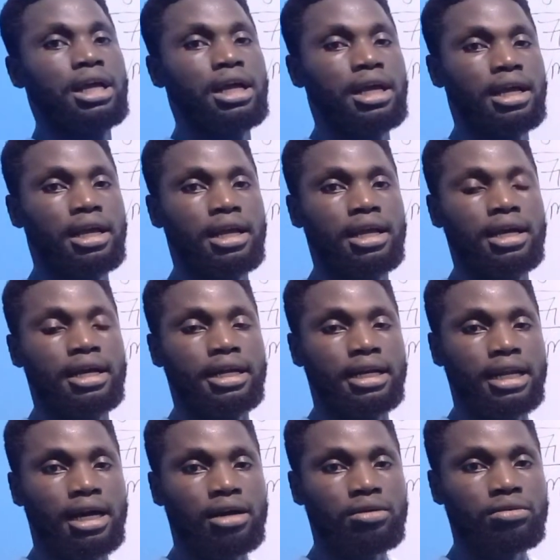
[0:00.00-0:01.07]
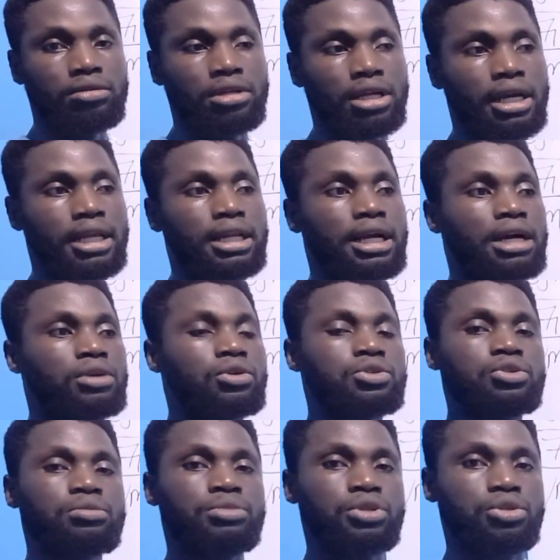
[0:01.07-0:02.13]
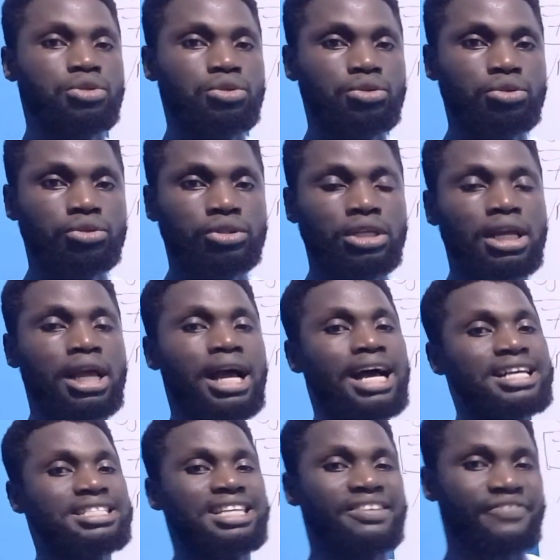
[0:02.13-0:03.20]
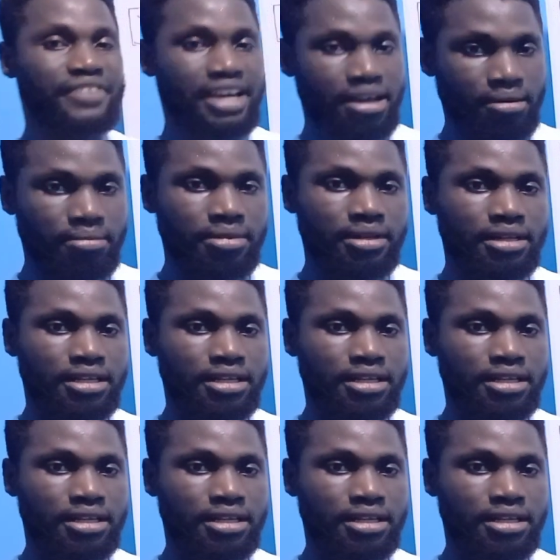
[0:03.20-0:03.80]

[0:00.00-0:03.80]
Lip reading: a noun and can also be used as a verb.